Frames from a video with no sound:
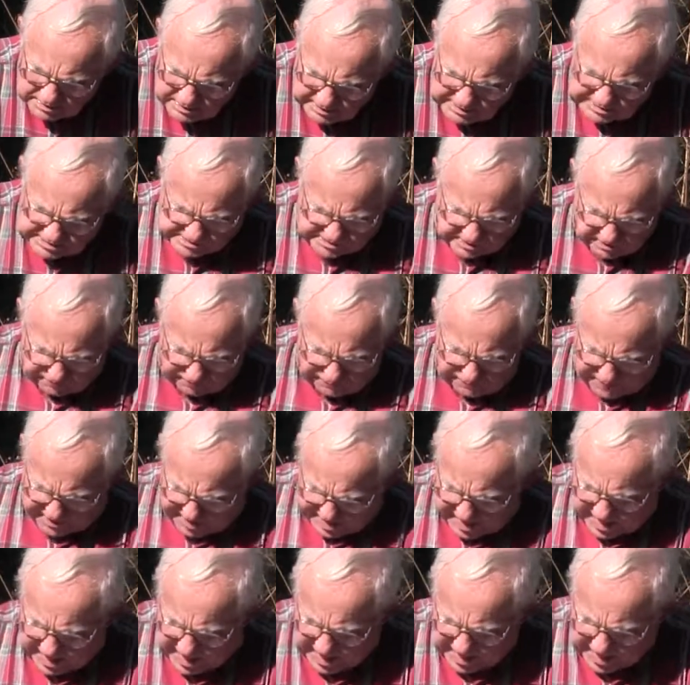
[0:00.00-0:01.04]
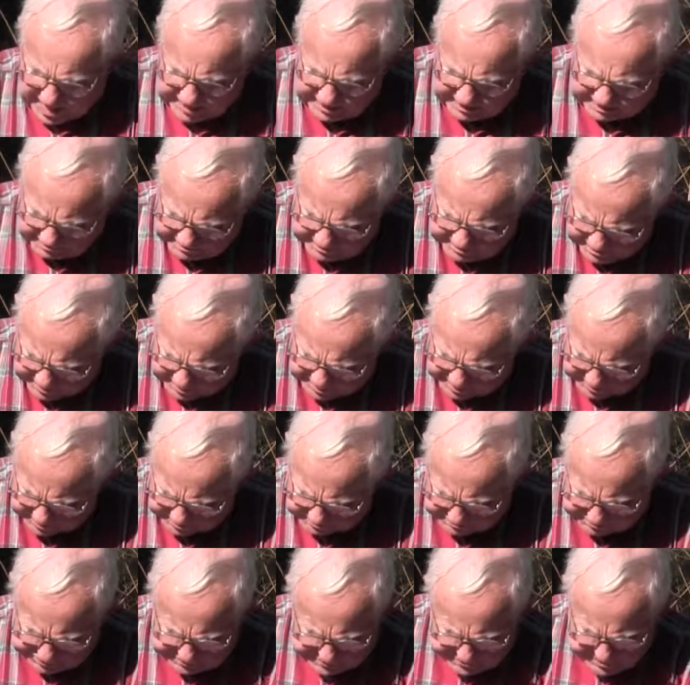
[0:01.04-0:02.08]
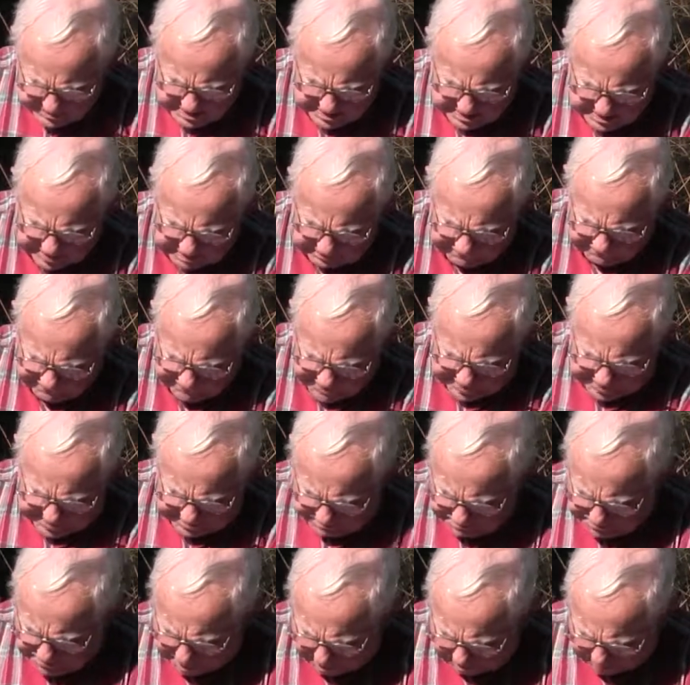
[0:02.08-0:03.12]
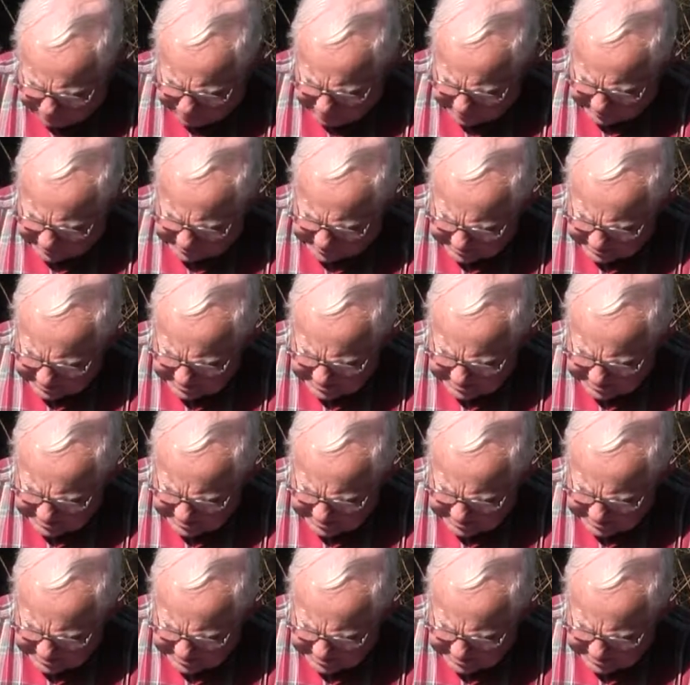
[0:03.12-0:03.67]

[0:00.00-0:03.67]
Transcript: This is a fine herb and very popular.